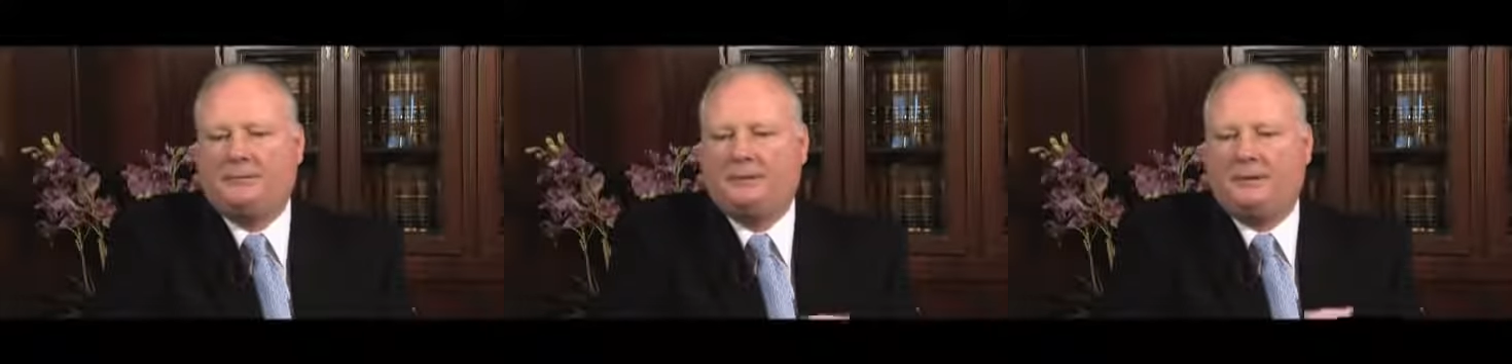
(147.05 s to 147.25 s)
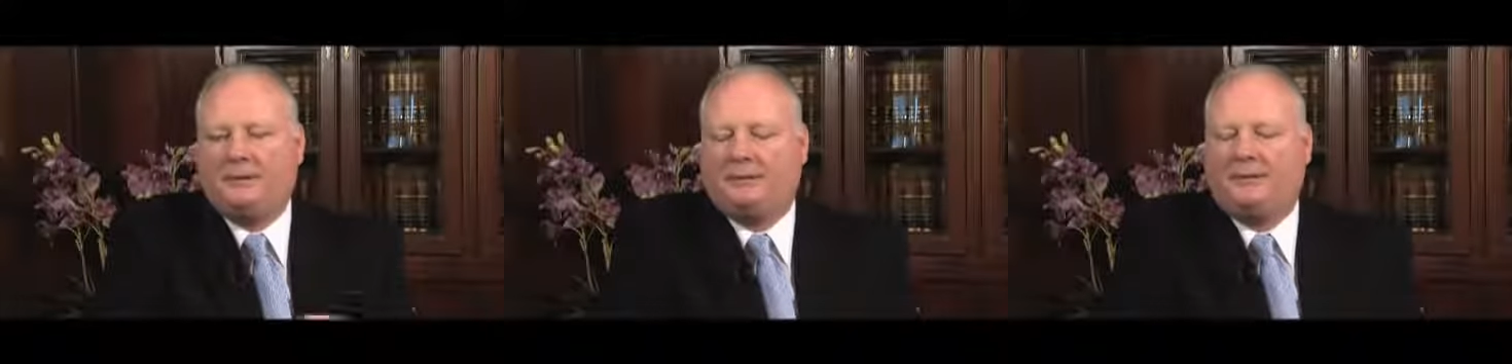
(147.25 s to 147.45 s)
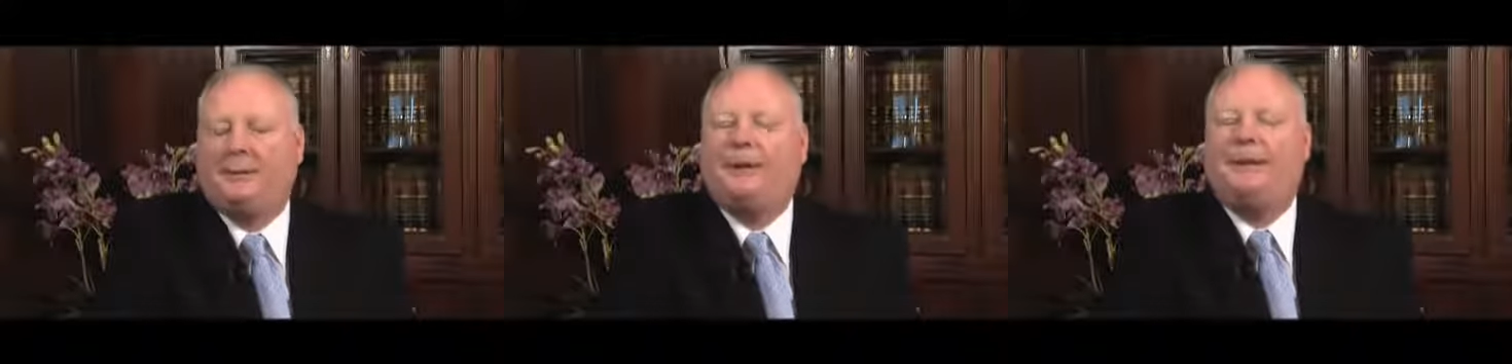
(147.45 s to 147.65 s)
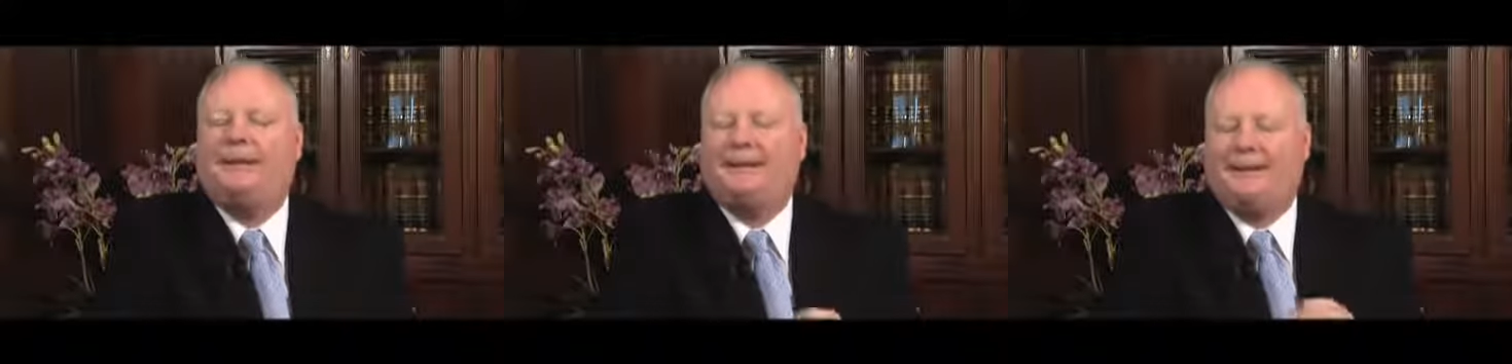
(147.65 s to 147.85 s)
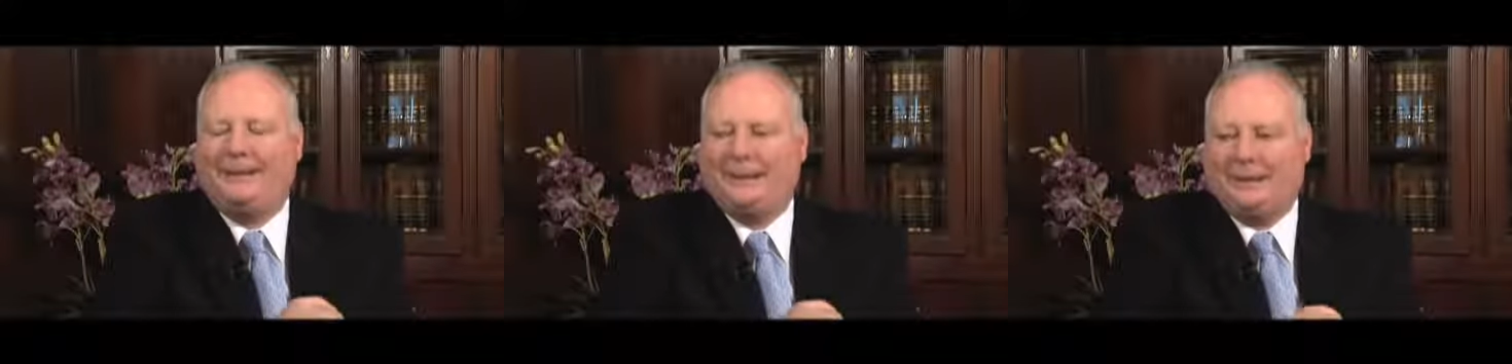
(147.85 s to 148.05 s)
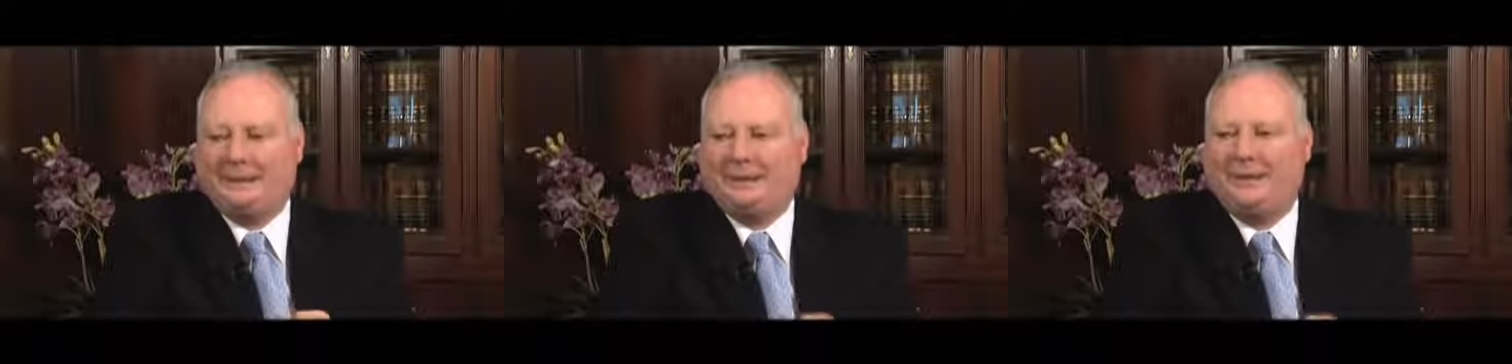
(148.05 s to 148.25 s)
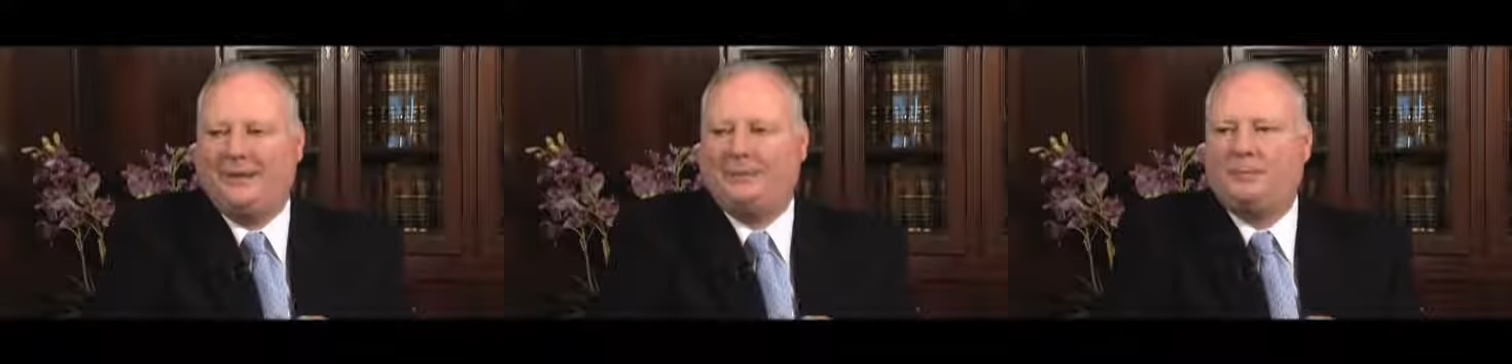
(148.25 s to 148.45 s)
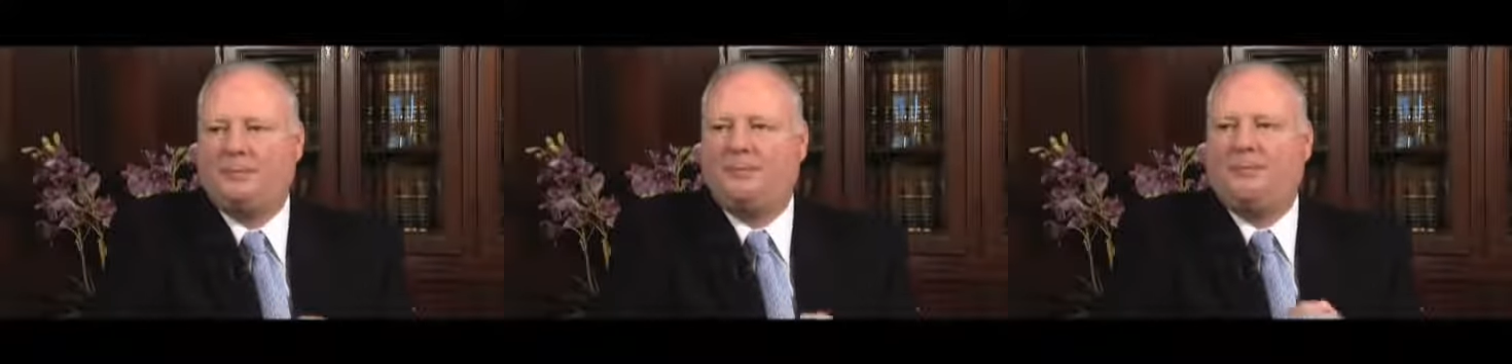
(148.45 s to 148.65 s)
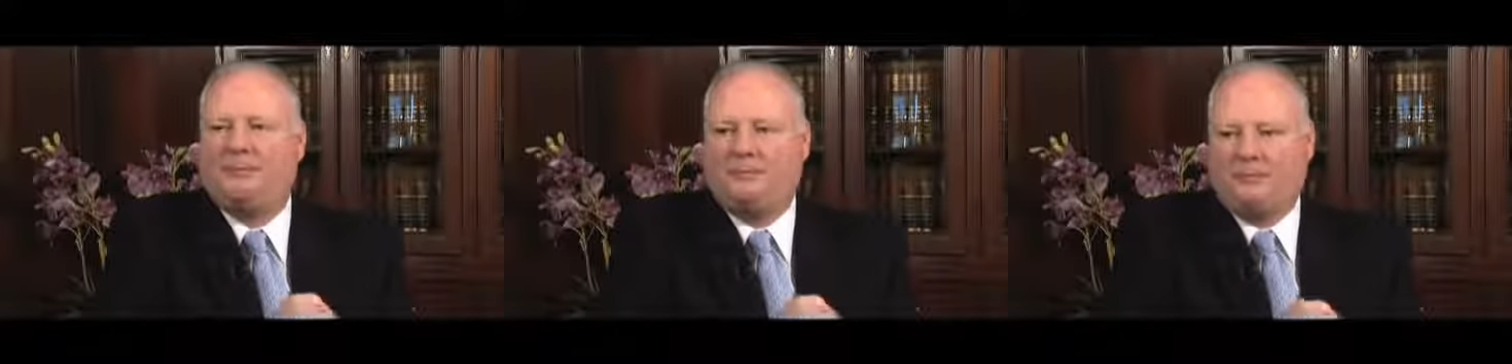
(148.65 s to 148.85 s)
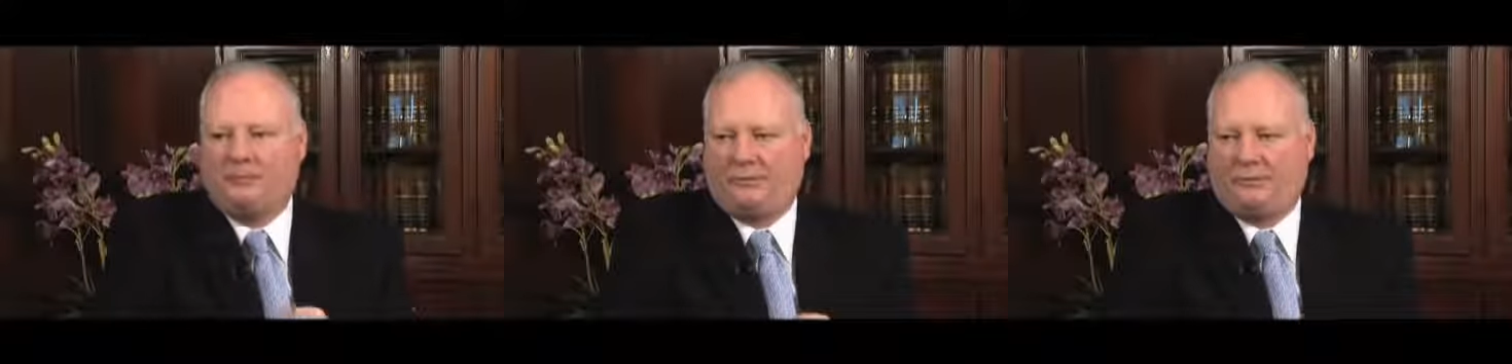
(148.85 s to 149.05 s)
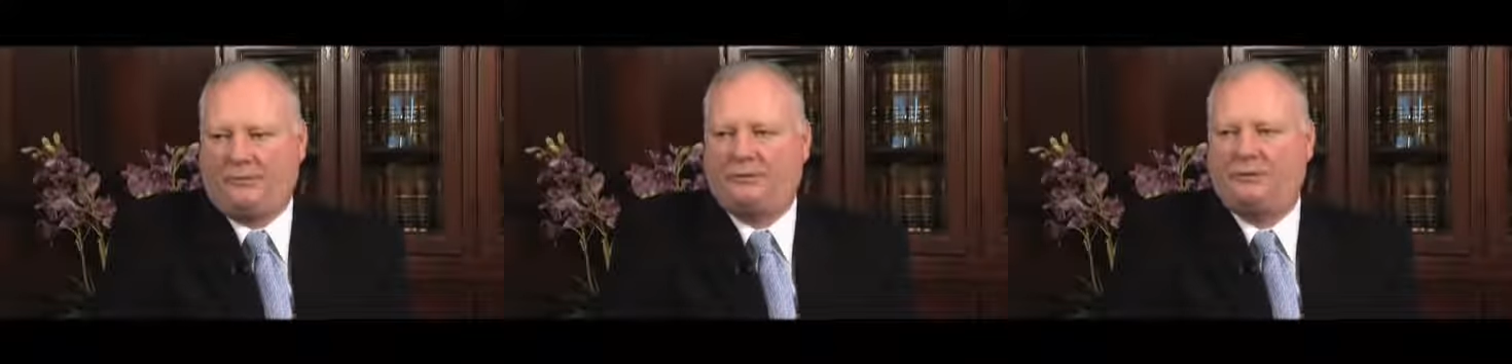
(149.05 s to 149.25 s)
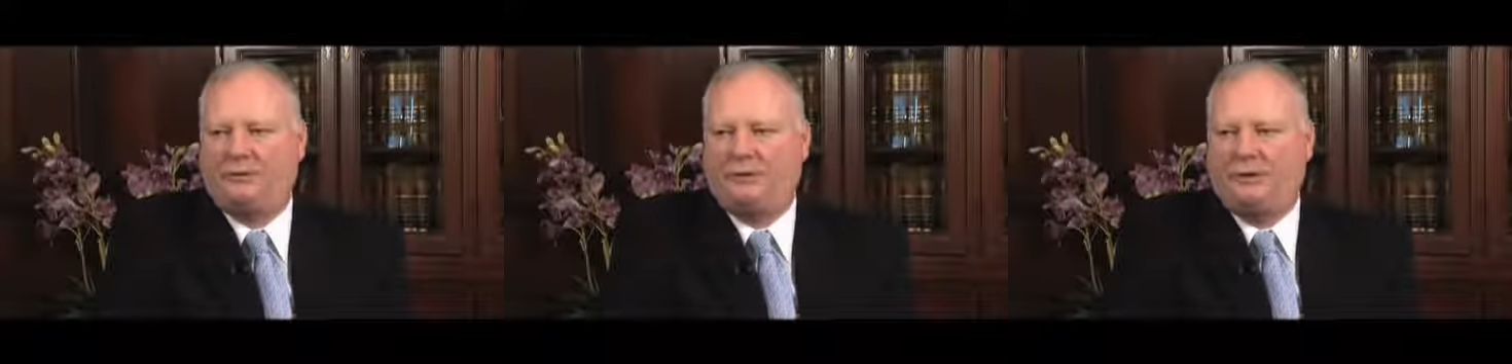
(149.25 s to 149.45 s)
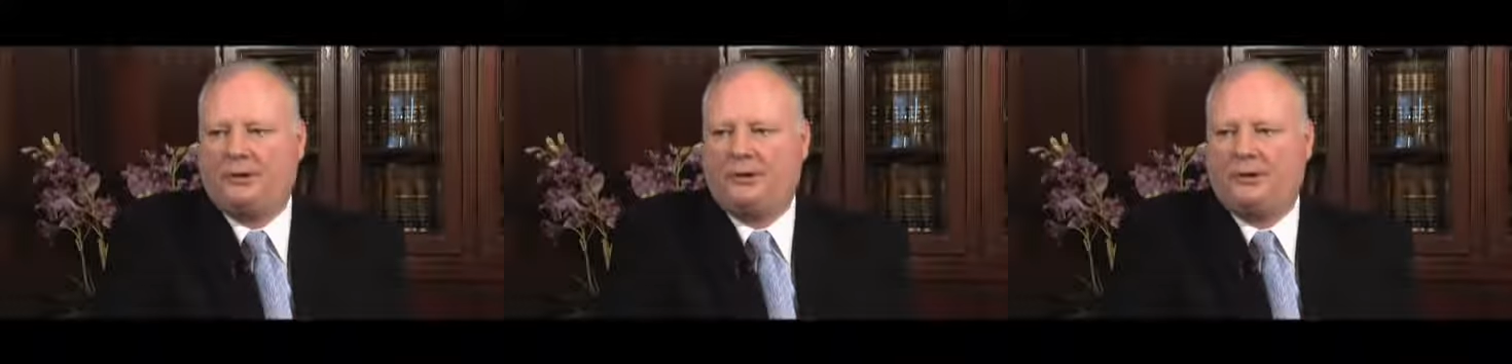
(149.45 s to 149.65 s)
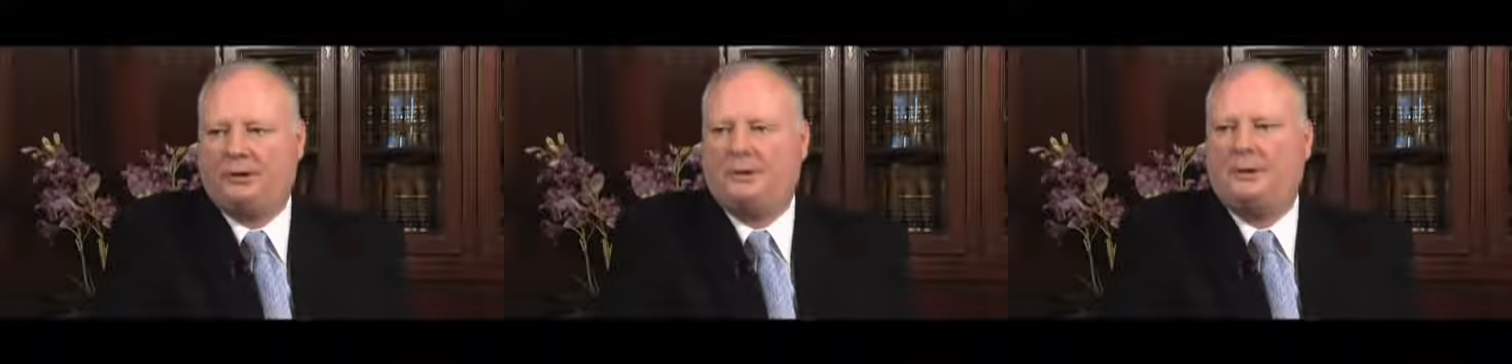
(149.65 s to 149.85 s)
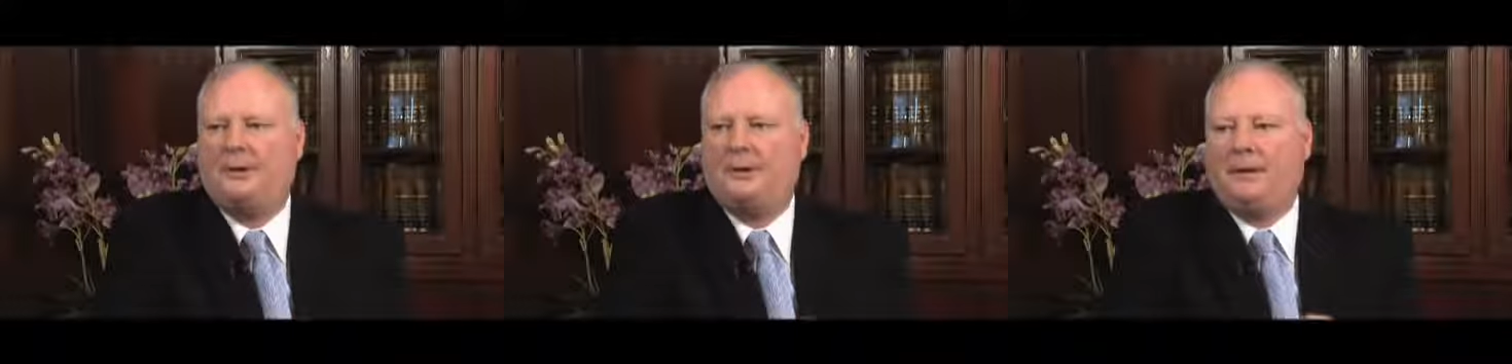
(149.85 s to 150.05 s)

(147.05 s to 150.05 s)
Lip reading: you know, let's keep it through the chair,